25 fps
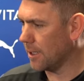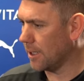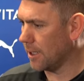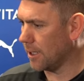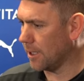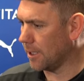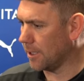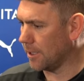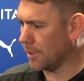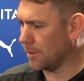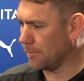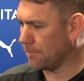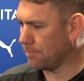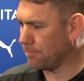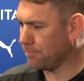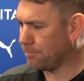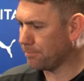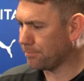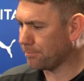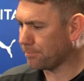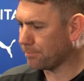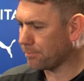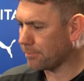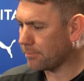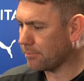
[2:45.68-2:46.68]

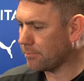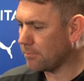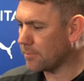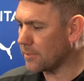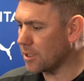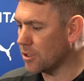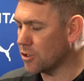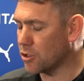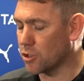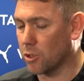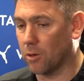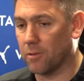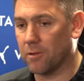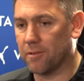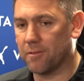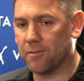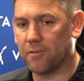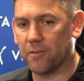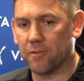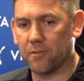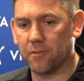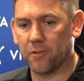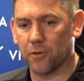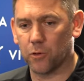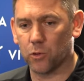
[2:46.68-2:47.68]
So
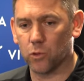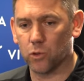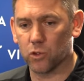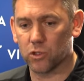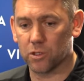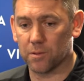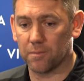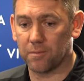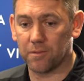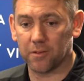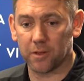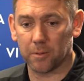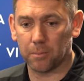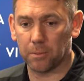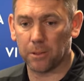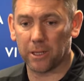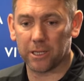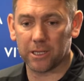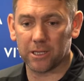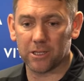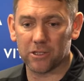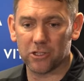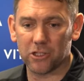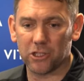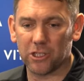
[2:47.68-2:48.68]
for us and for the
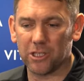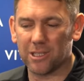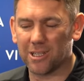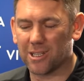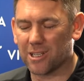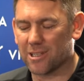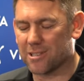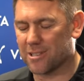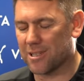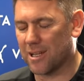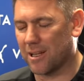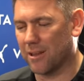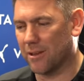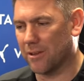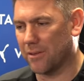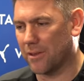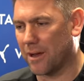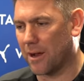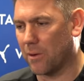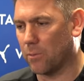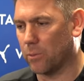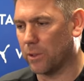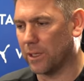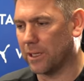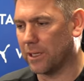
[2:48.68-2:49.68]
players, you could tell
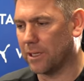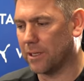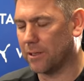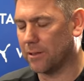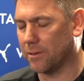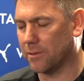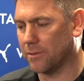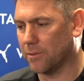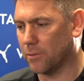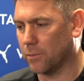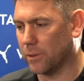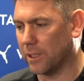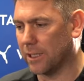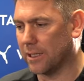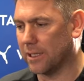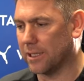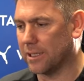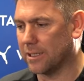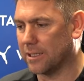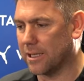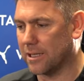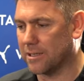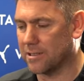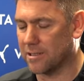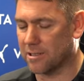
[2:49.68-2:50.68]
that week, the week
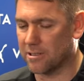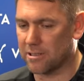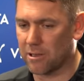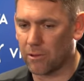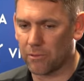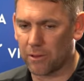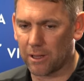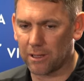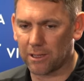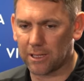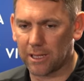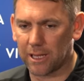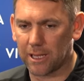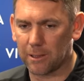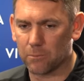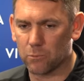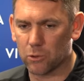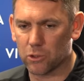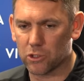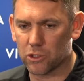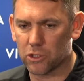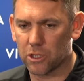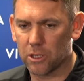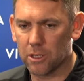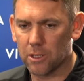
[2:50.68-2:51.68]
leading into the Southend game,
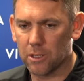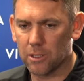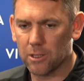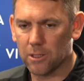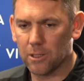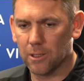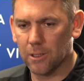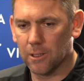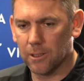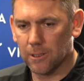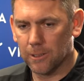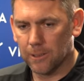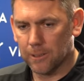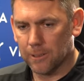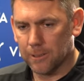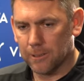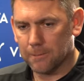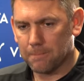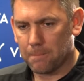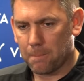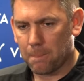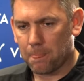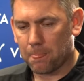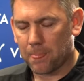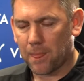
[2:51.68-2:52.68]
was
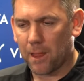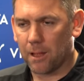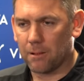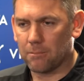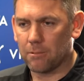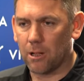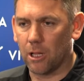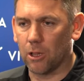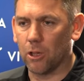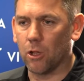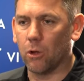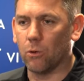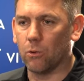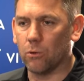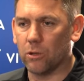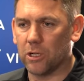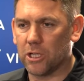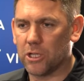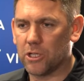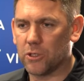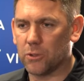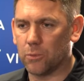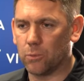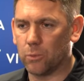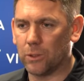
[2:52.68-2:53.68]
a
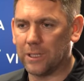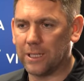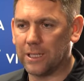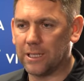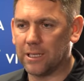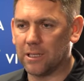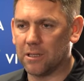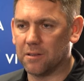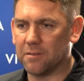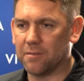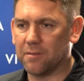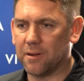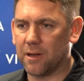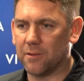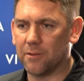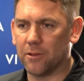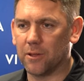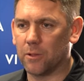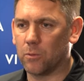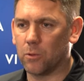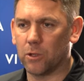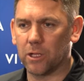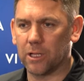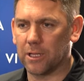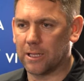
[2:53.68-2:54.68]
longish week in the fact
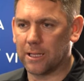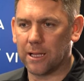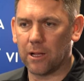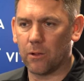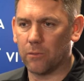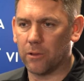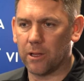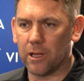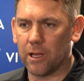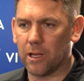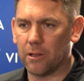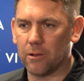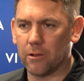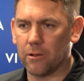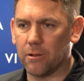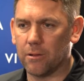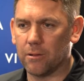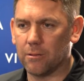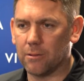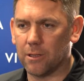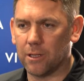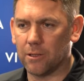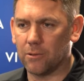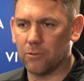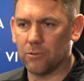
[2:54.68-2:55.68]
that they wanted to get out there
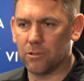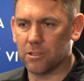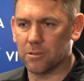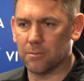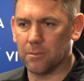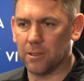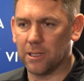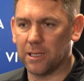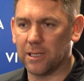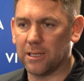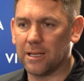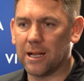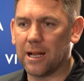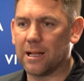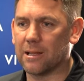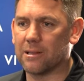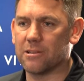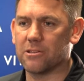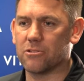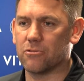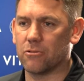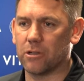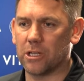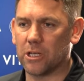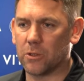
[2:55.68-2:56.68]
and ultimately
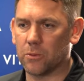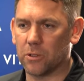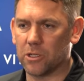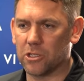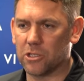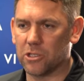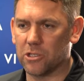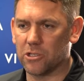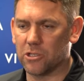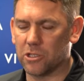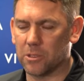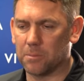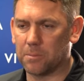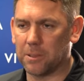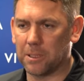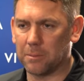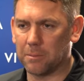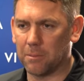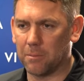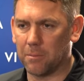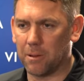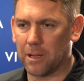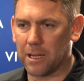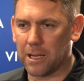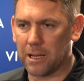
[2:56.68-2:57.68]
answer any questions that
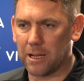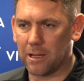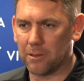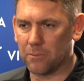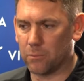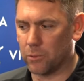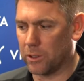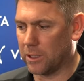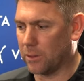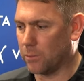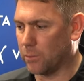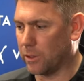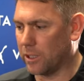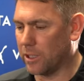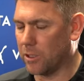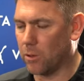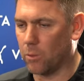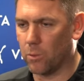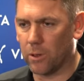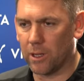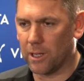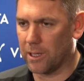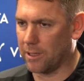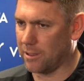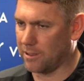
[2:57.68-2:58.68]
people might have. We
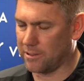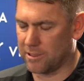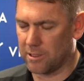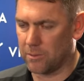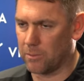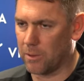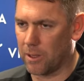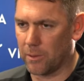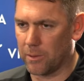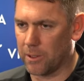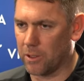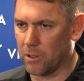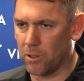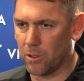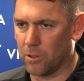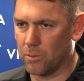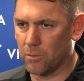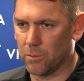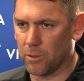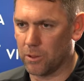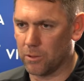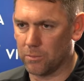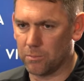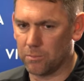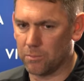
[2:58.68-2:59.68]
know where we are.
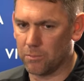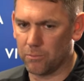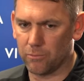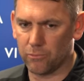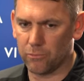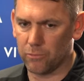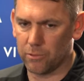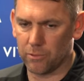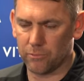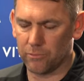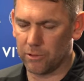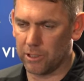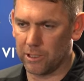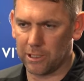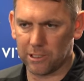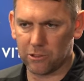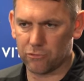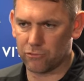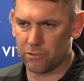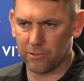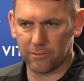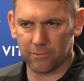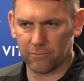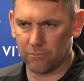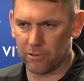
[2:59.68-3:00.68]
We're a really
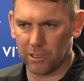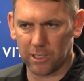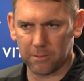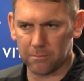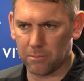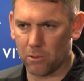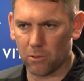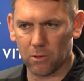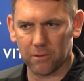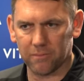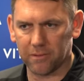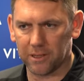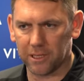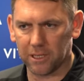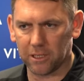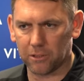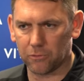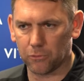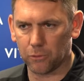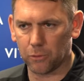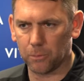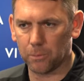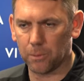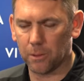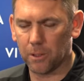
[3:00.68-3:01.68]
driven, really motivated
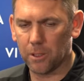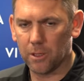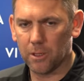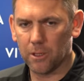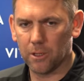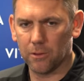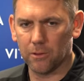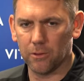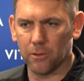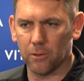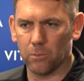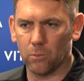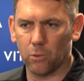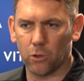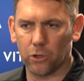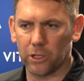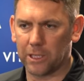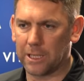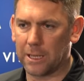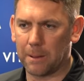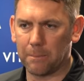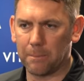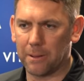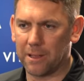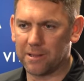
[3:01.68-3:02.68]
group that want
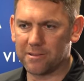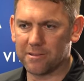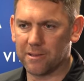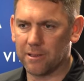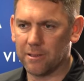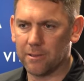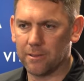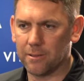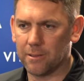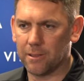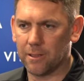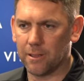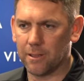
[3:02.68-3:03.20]
to get better.